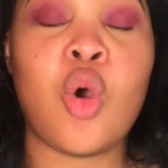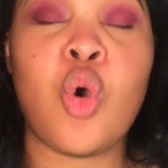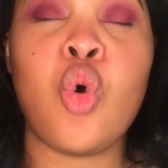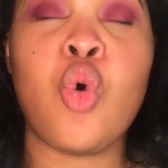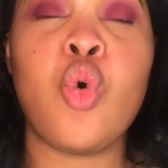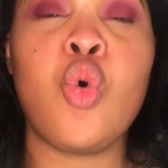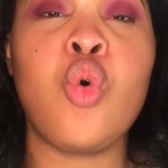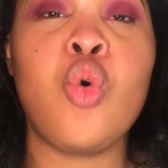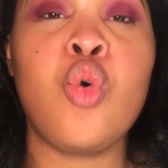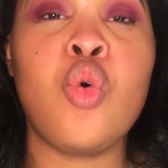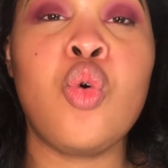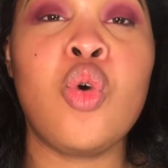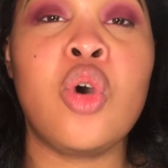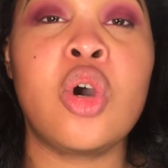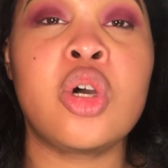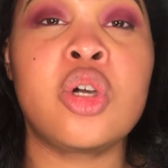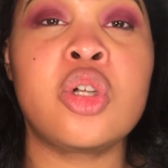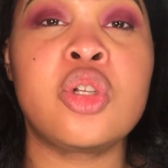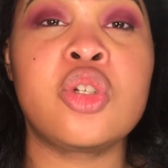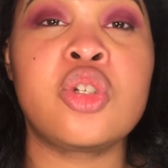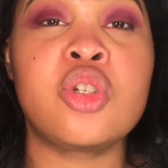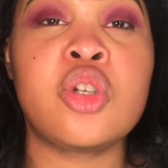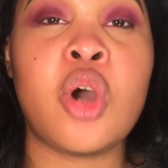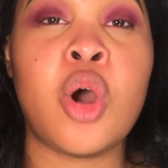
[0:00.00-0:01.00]
Who
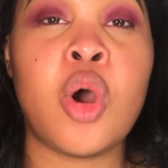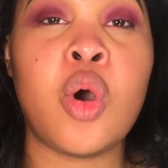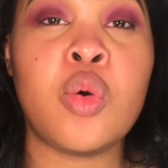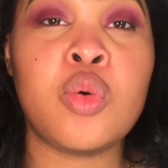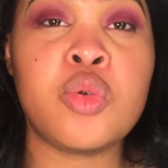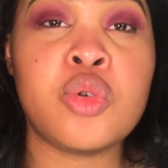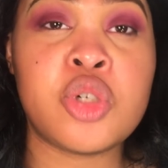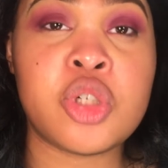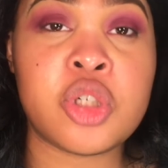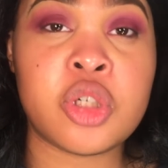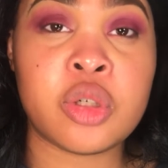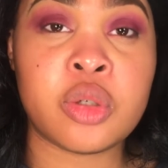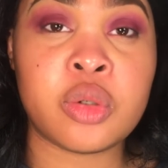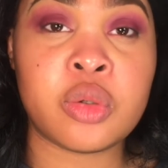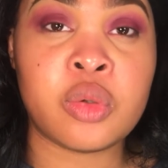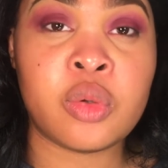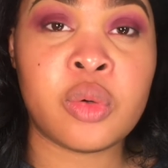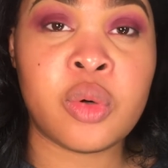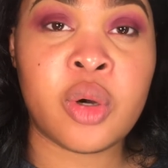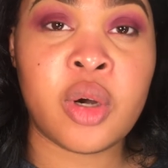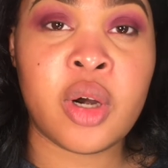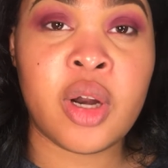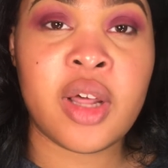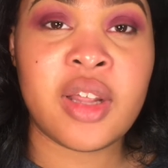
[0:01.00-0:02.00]
told
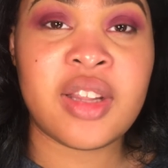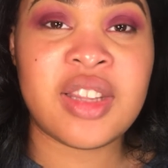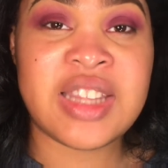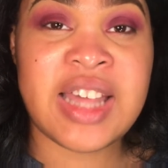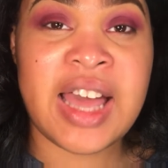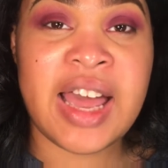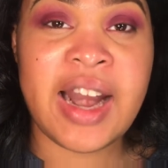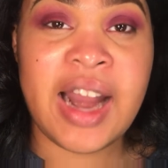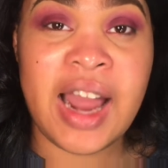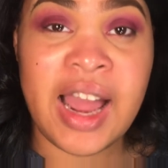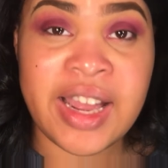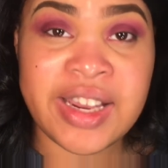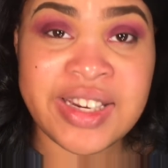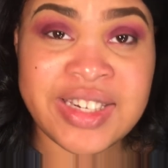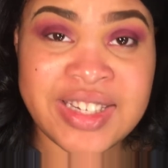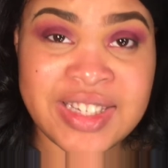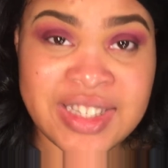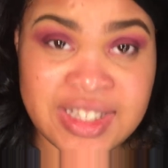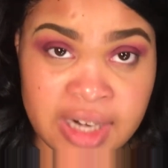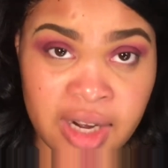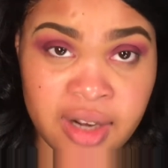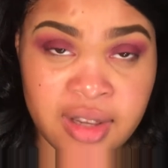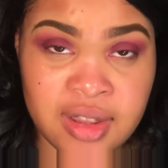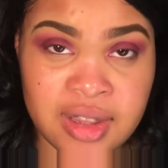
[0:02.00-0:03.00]
you that I
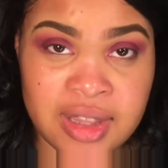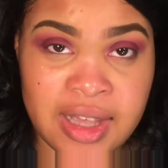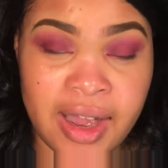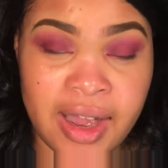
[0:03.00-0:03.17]
said